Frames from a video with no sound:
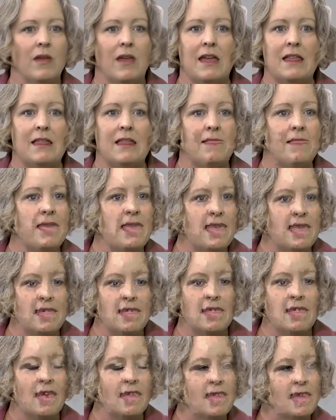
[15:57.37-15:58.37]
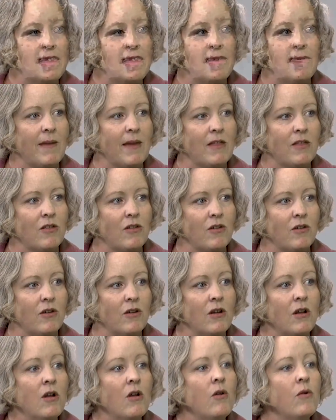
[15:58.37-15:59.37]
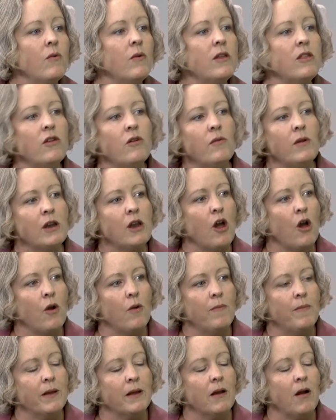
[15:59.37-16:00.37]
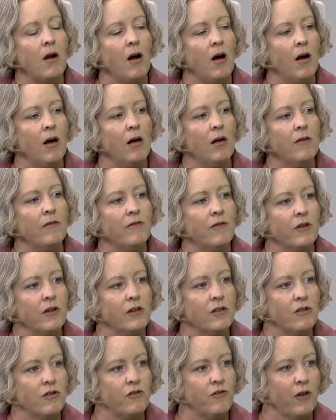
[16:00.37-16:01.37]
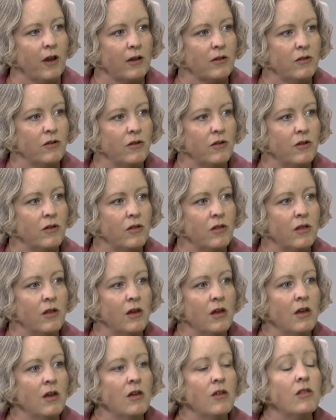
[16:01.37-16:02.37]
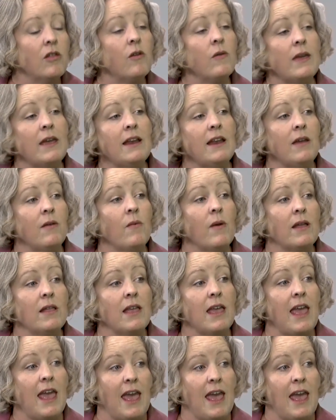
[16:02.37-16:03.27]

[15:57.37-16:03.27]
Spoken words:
It depends on the semester. We do an open call for instructors, so anyone